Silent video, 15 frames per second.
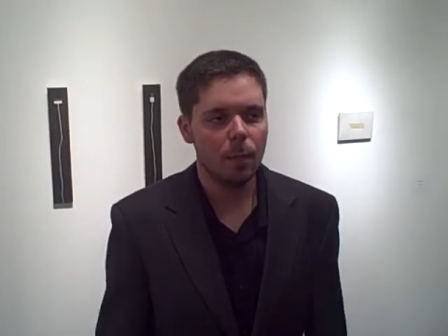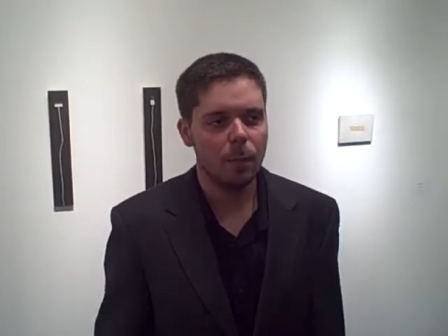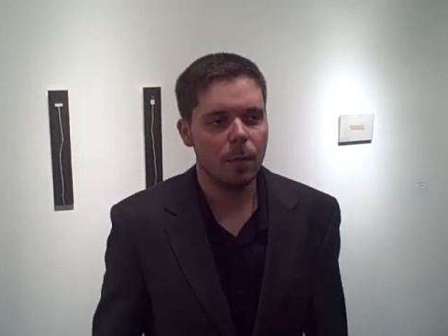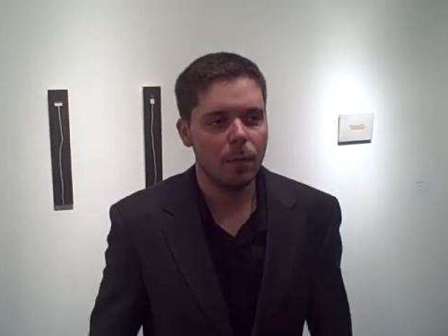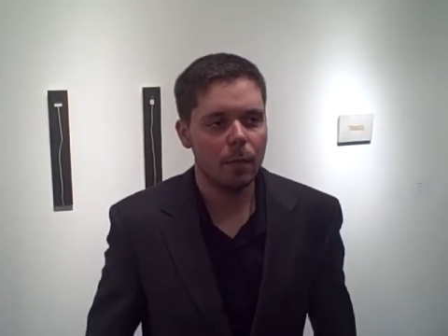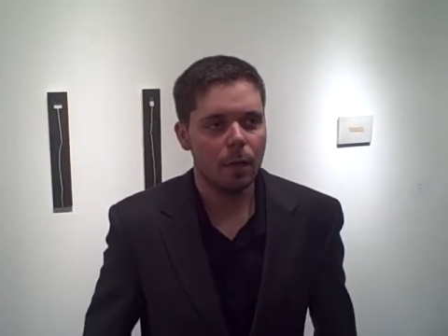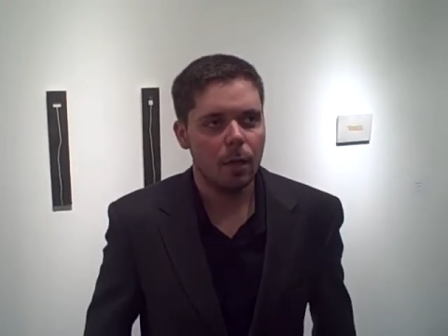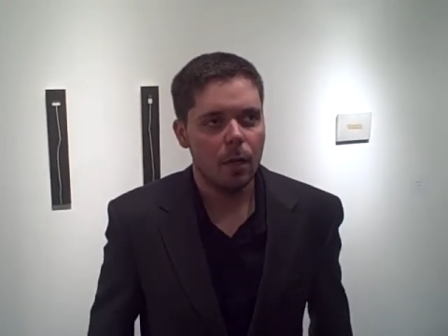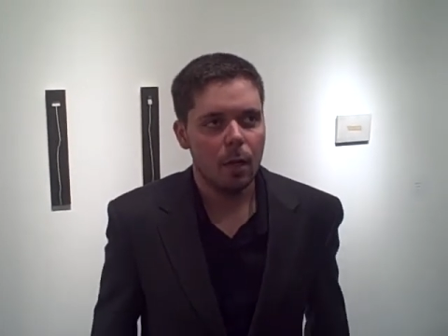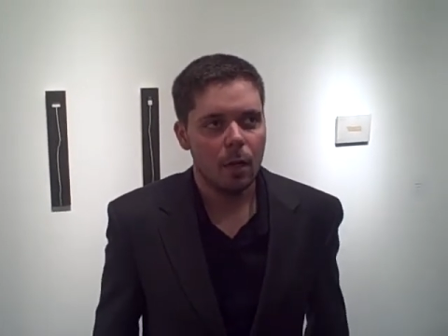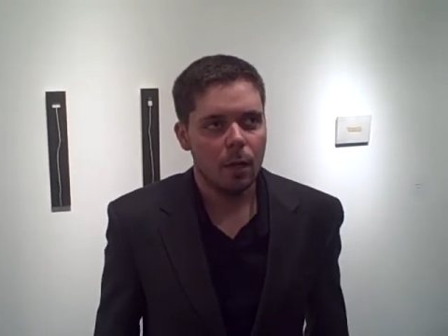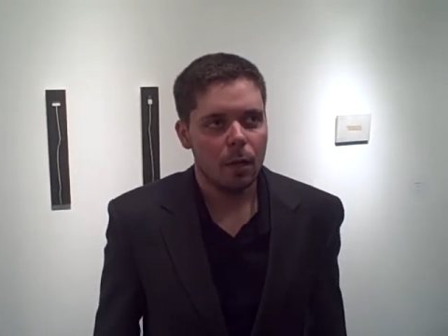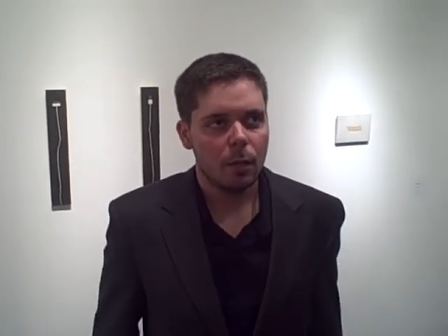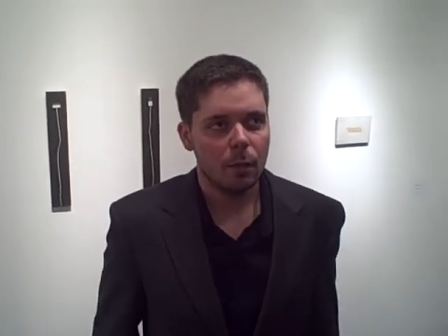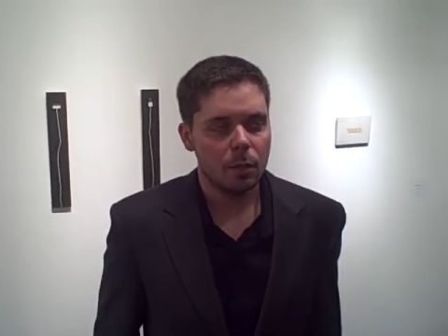But
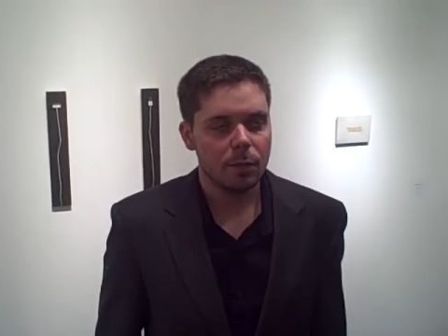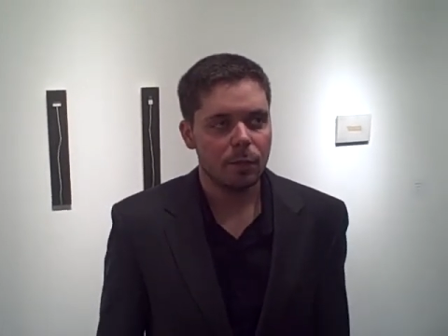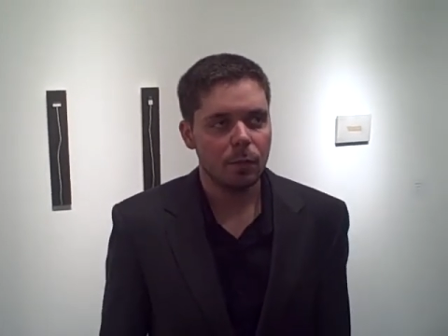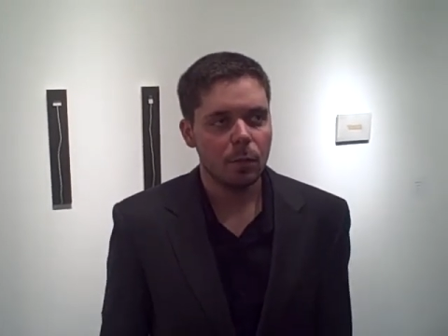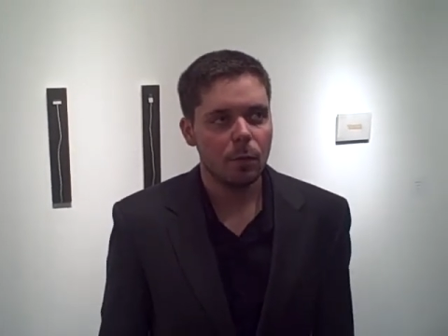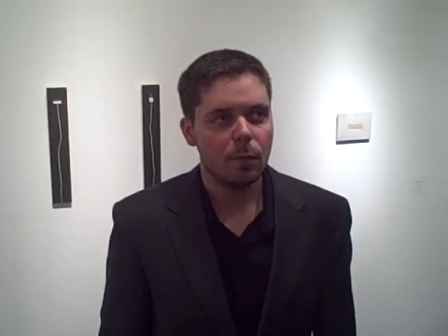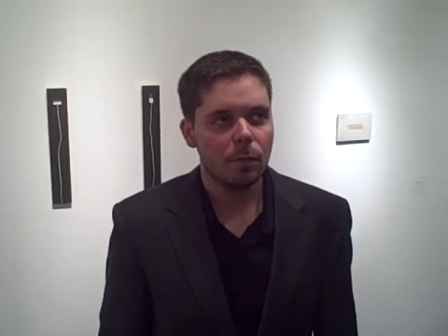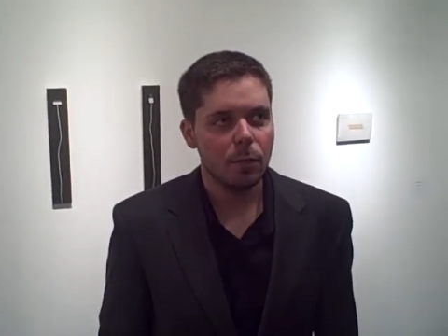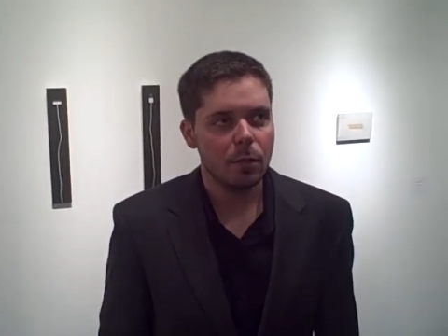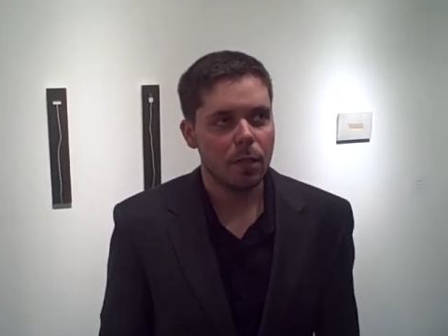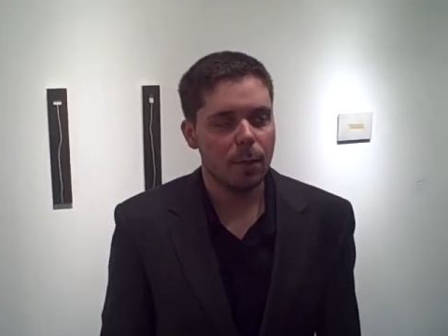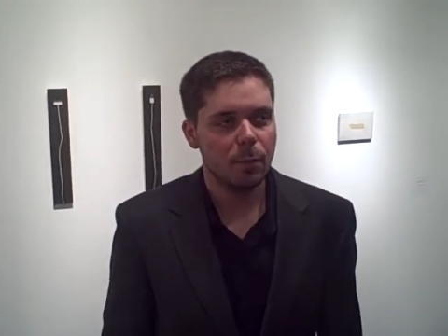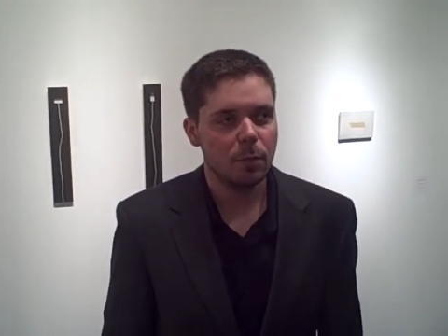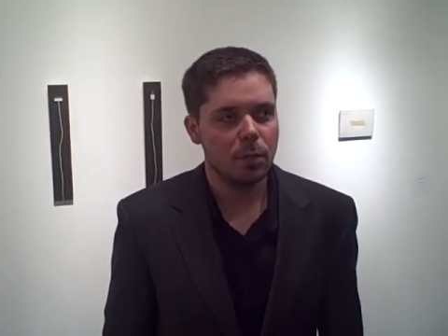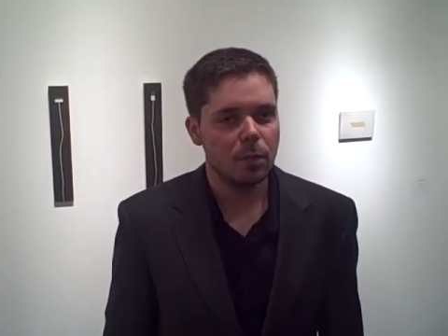those fruit, for
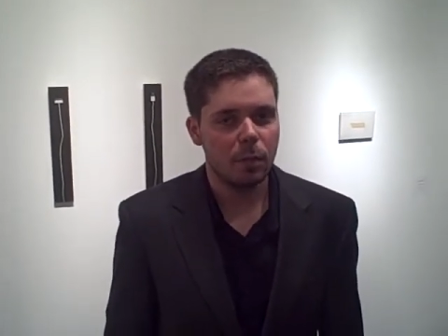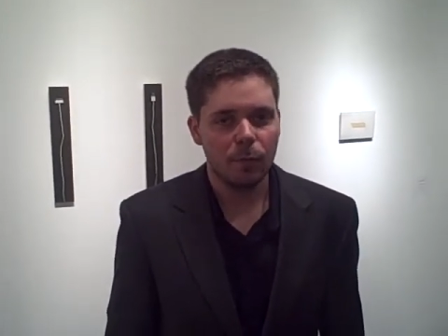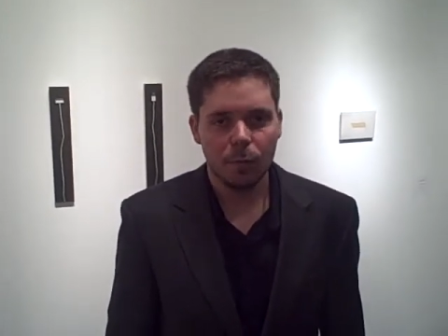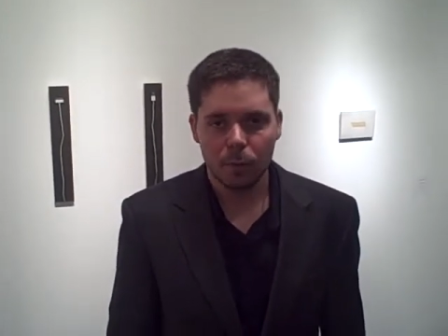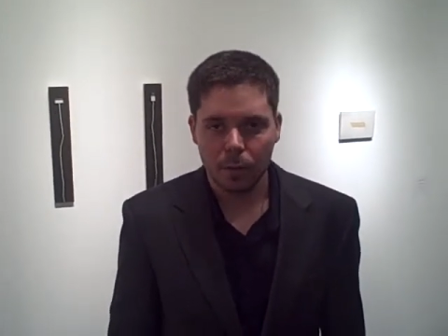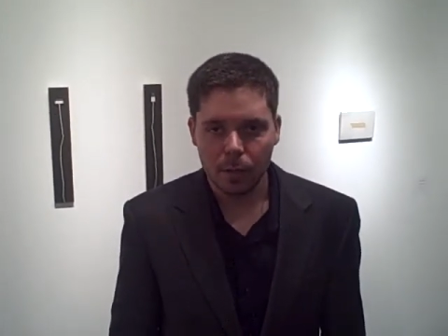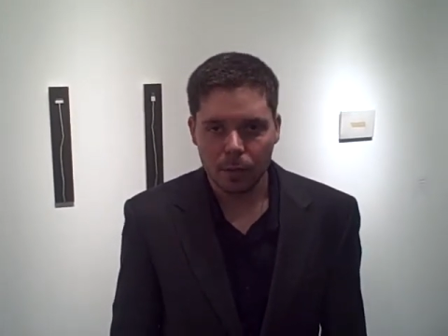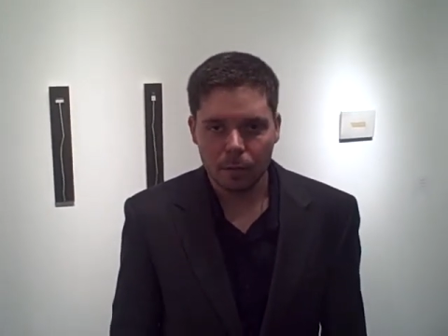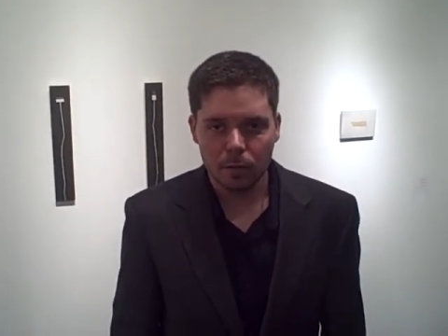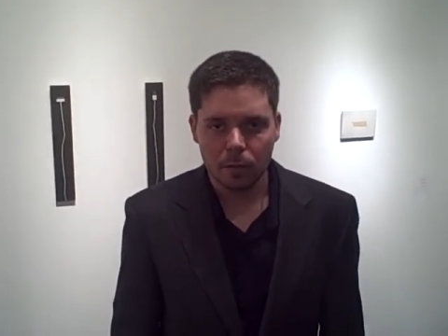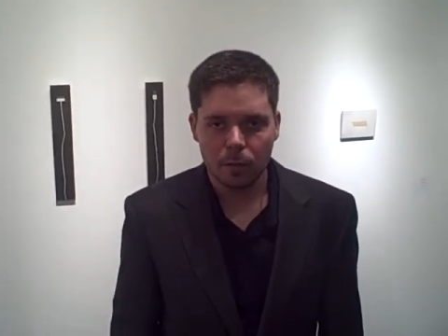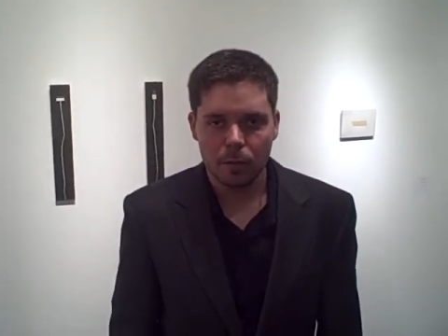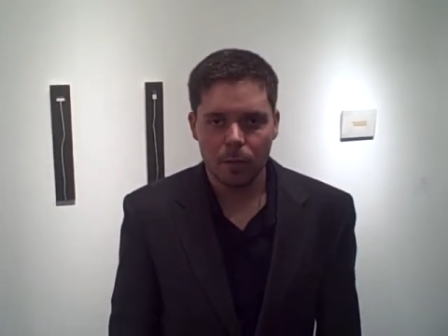example, stood for things.